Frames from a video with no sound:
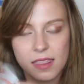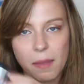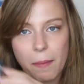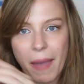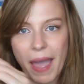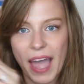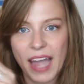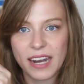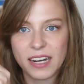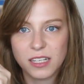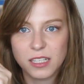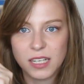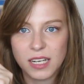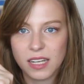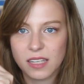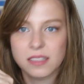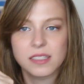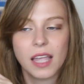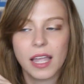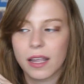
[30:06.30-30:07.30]
The
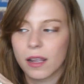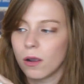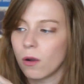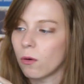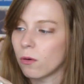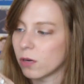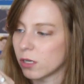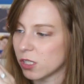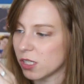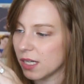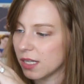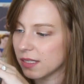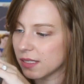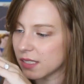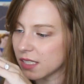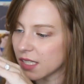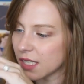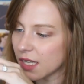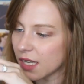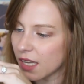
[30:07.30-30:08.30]
packaging is like
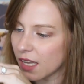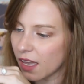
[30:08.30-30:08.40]
gorgeous.